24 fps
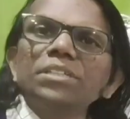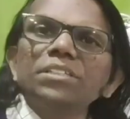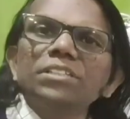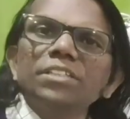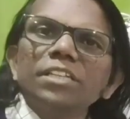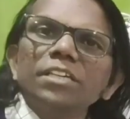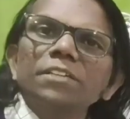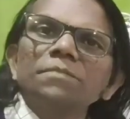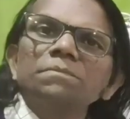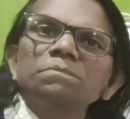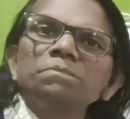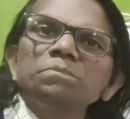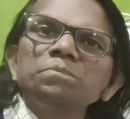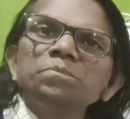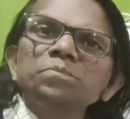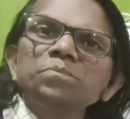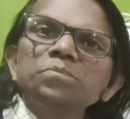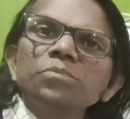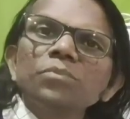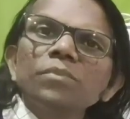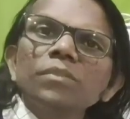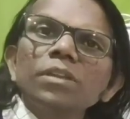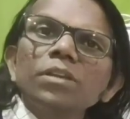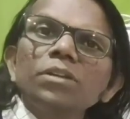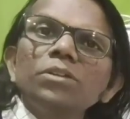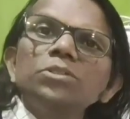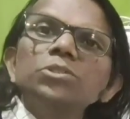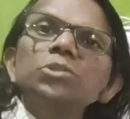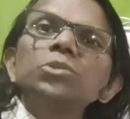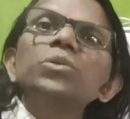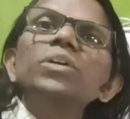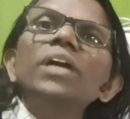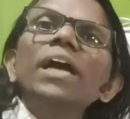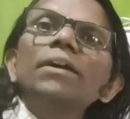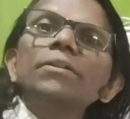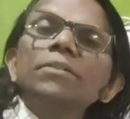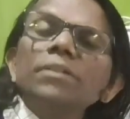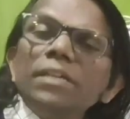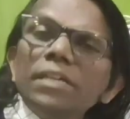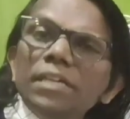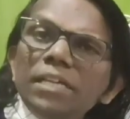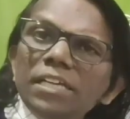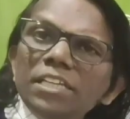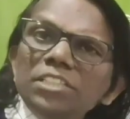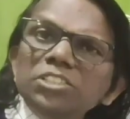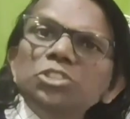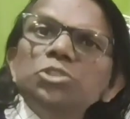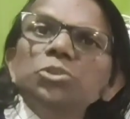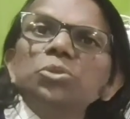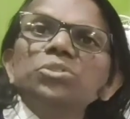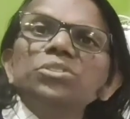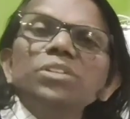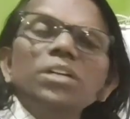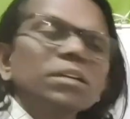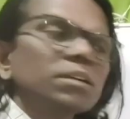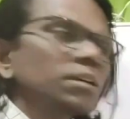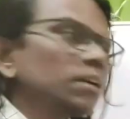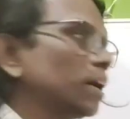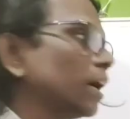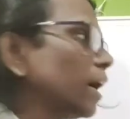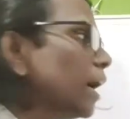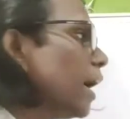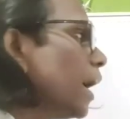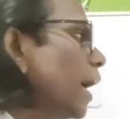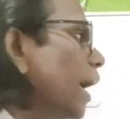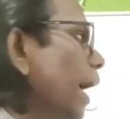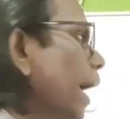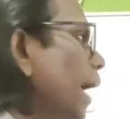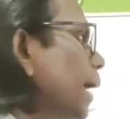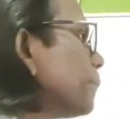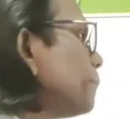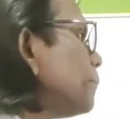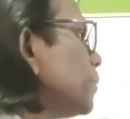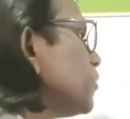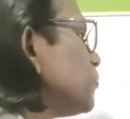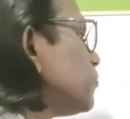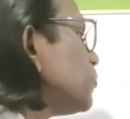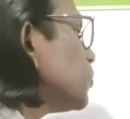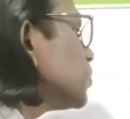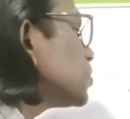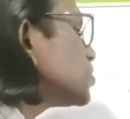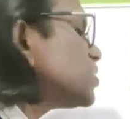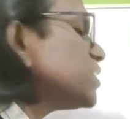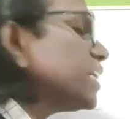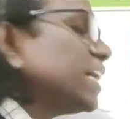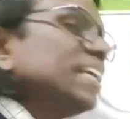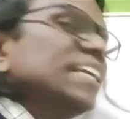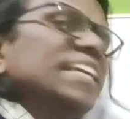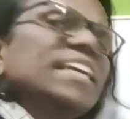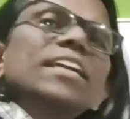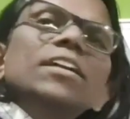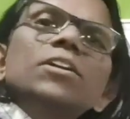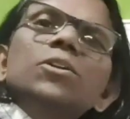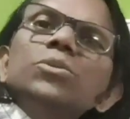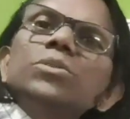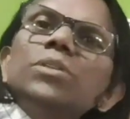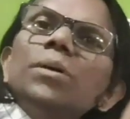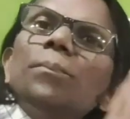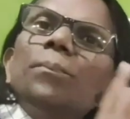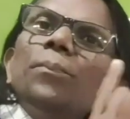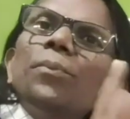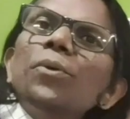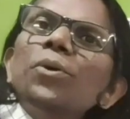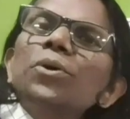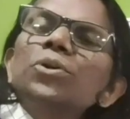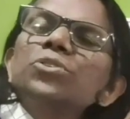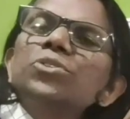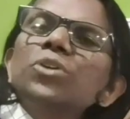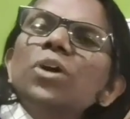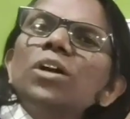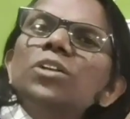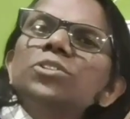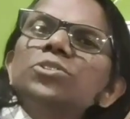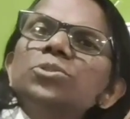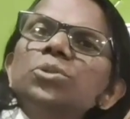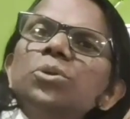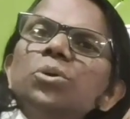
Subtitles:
gaps are there. So you have to ensure that. And before sending to the port